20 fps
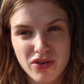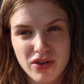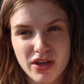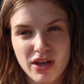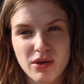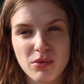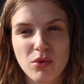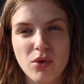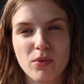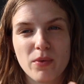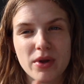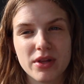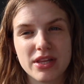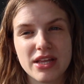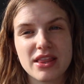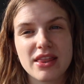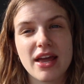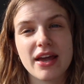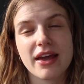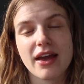it will really
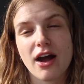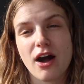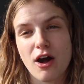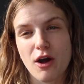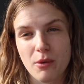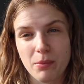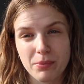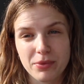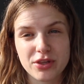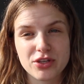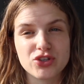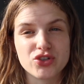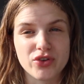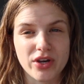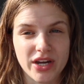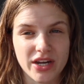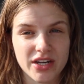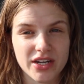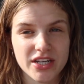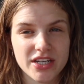like help the
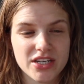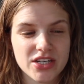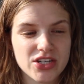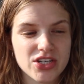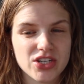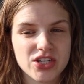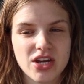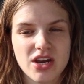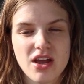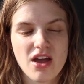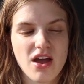drainage.